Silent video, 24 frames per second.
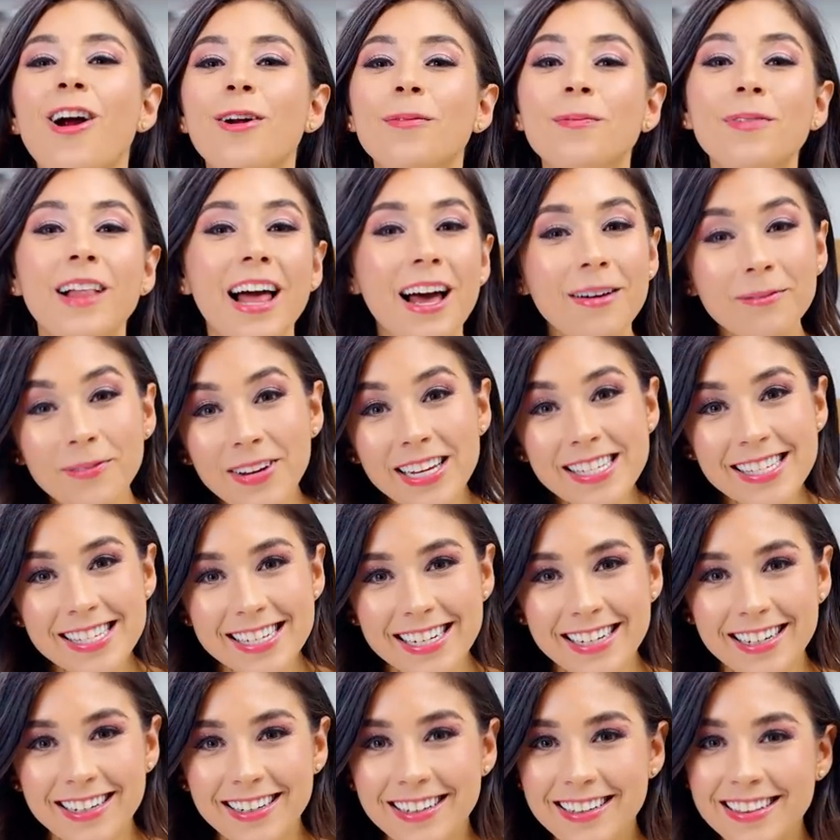our plant-based
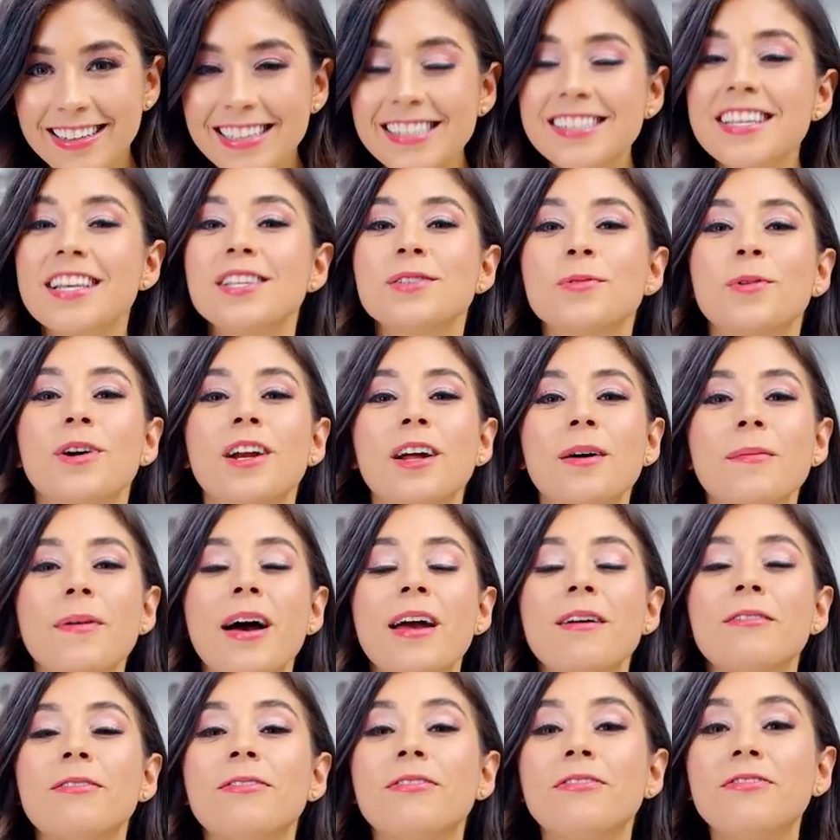dinner. This is one of
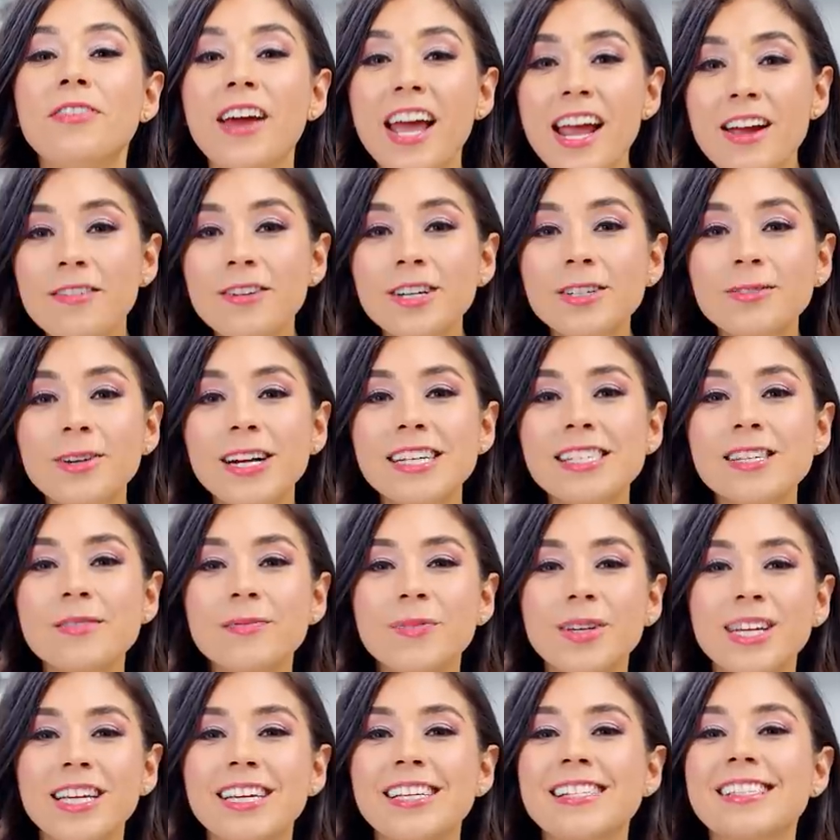my favorite
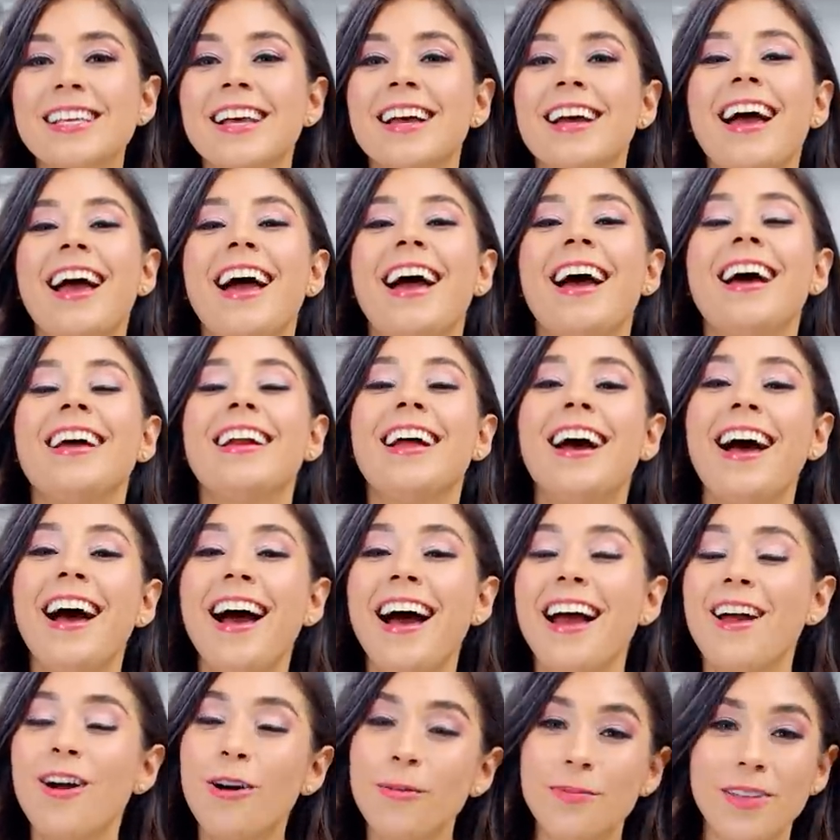recipes, and
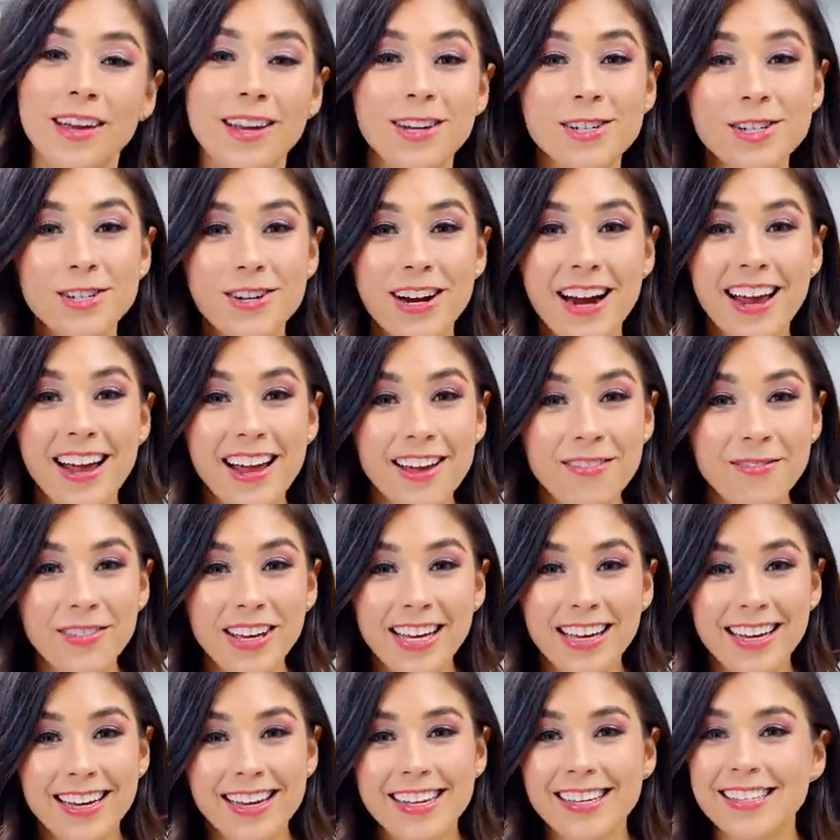I hope that you try it
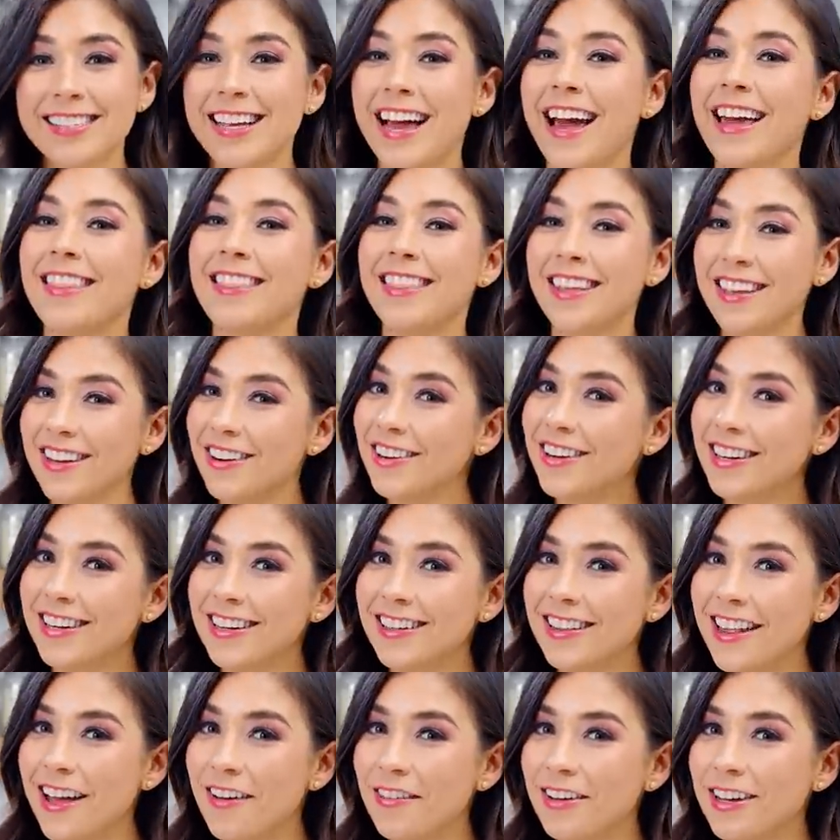because I think you're
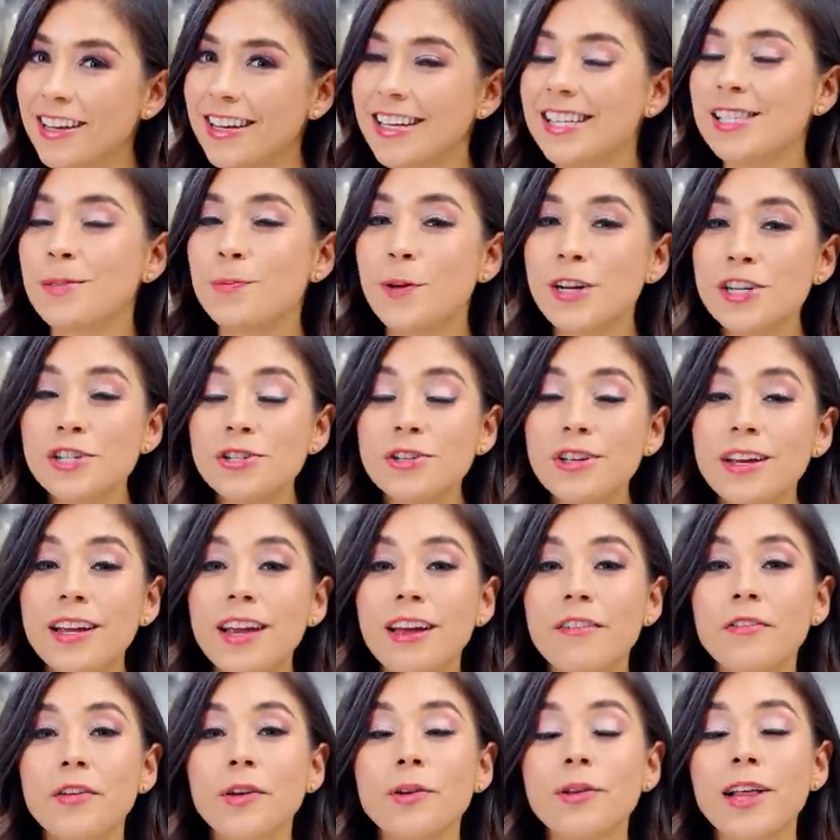gonna love it, especially
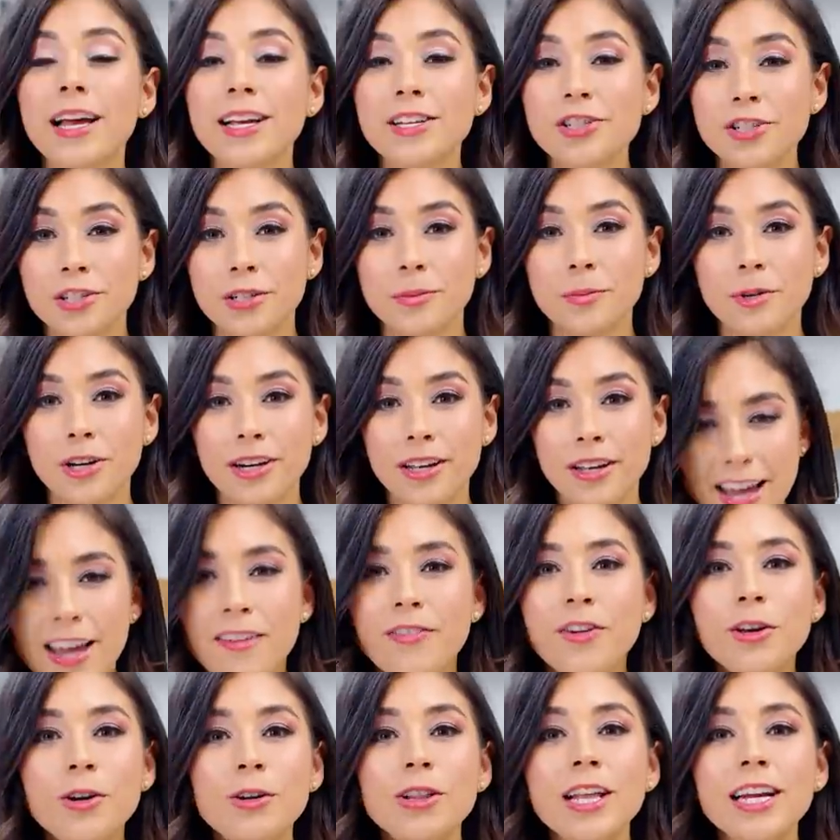if you like turmeric.
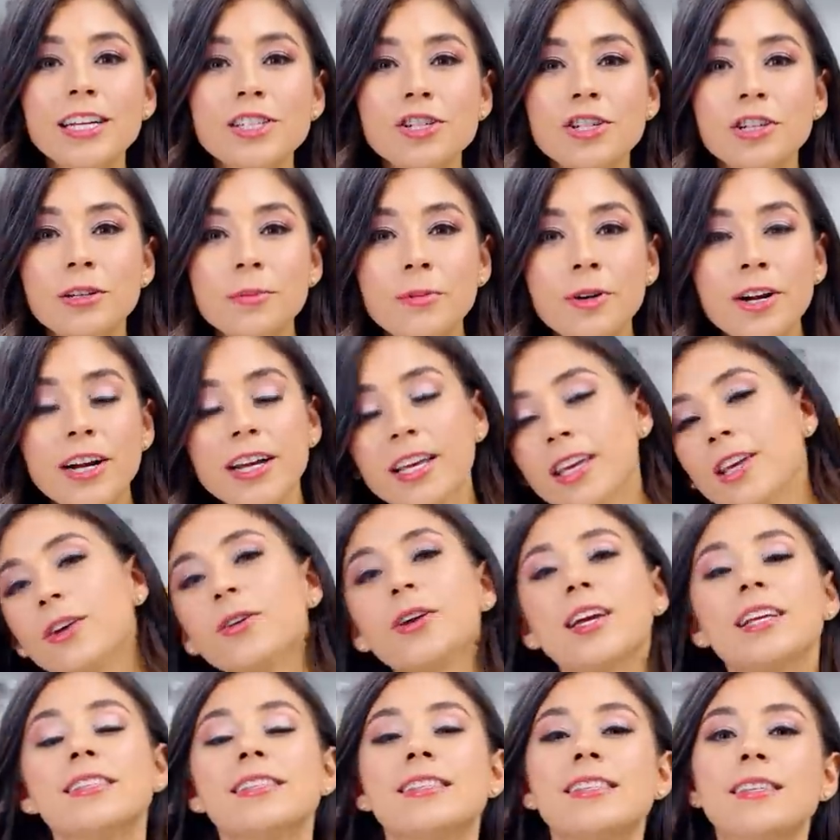If you don't like turmeric,
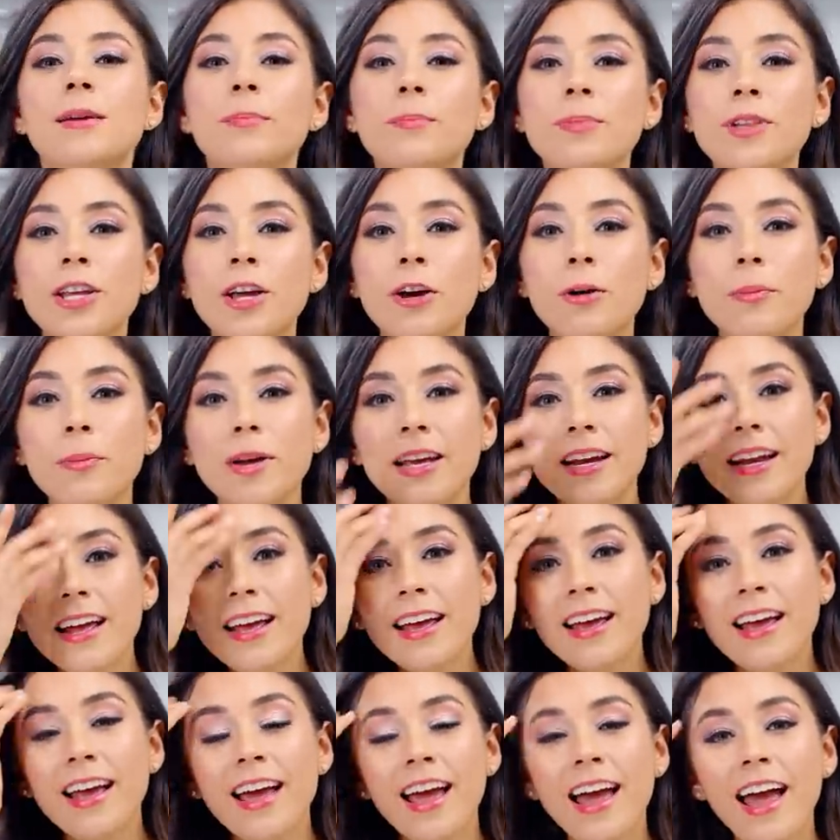you can simply omit
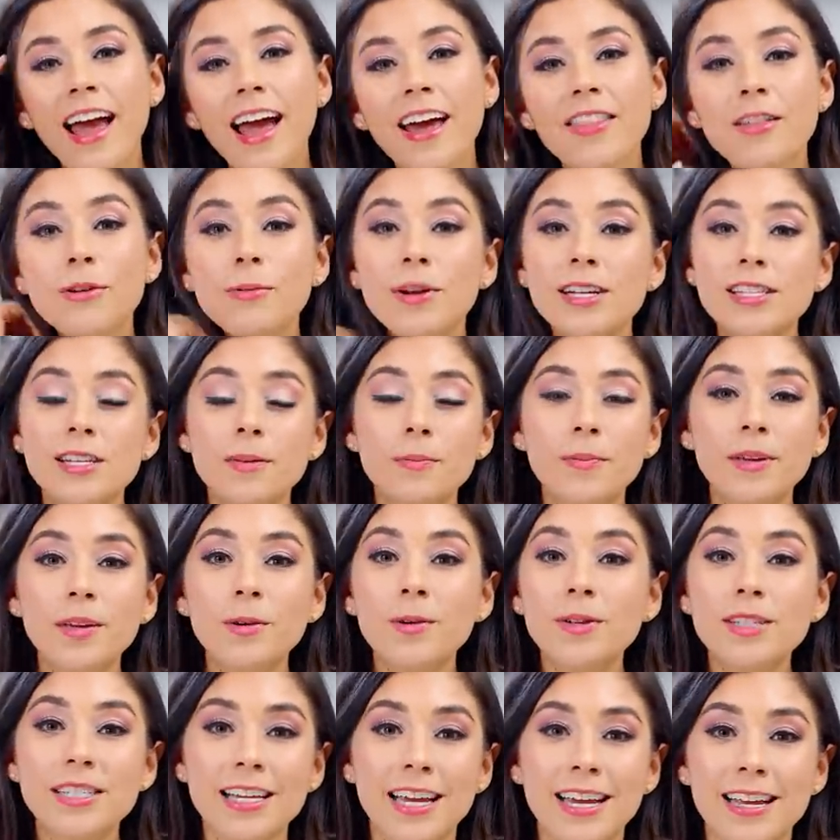it and the
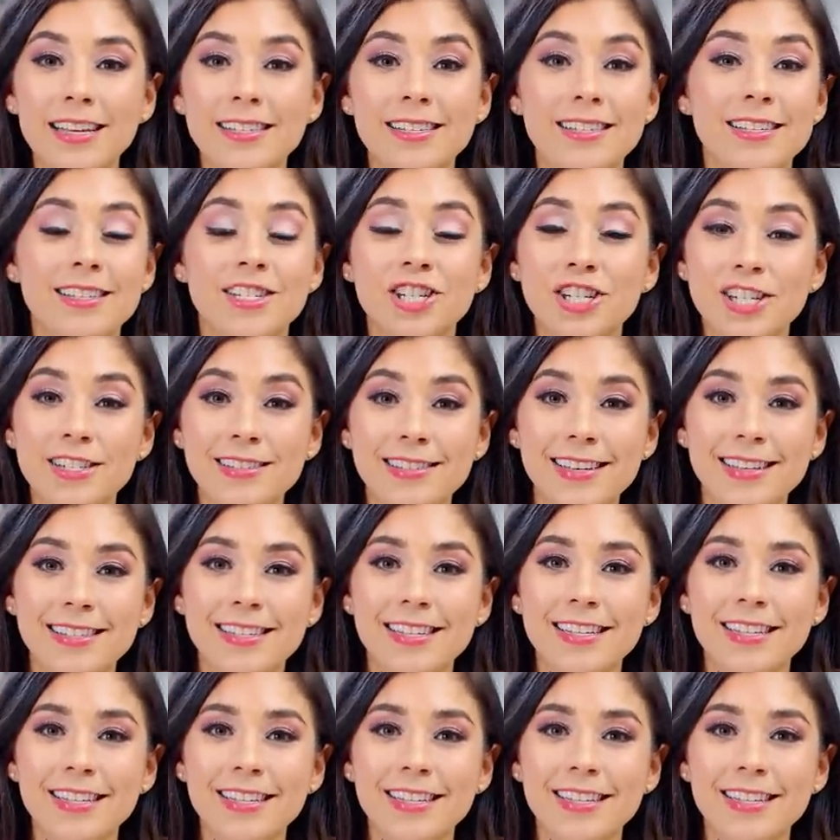recipe will taste just as